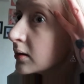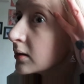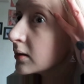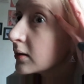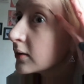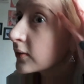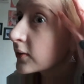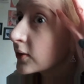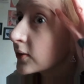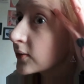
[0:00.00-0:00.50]

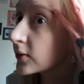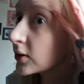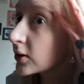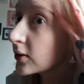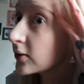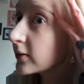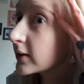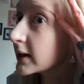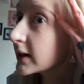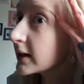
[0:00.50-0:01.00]
I've gone wrong
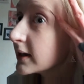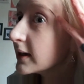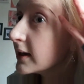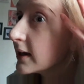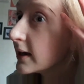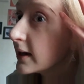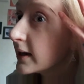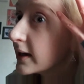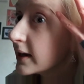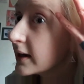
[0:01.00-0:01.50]
already.
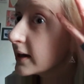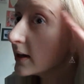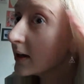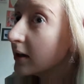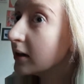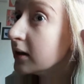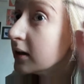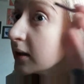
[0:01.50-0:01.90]
Yay!